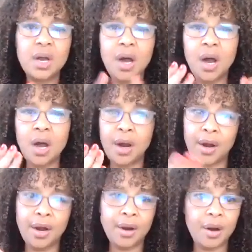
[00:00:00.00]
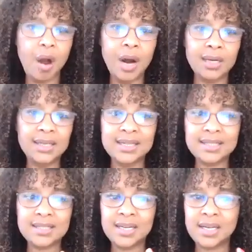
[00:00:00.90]
are
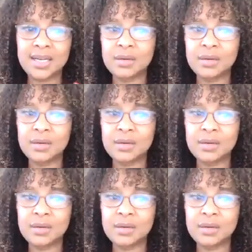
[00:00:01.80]
listed.